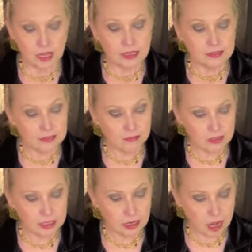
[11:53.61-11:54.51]

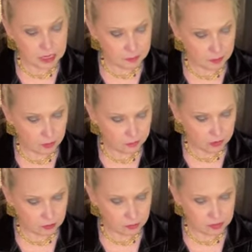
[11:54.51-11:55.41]
79 people
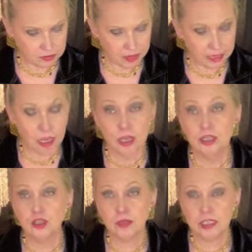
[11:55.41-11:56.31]
felt it was like
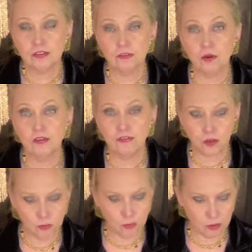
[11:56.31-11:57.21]
24
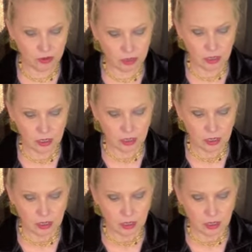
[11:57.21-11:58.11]
Faubourg
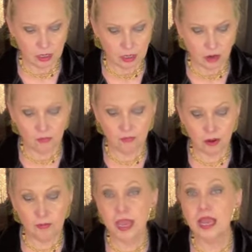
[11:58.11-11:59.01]

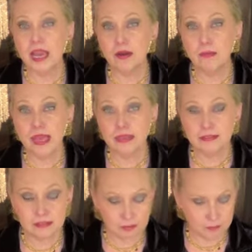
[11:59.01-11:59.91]
from Hermes.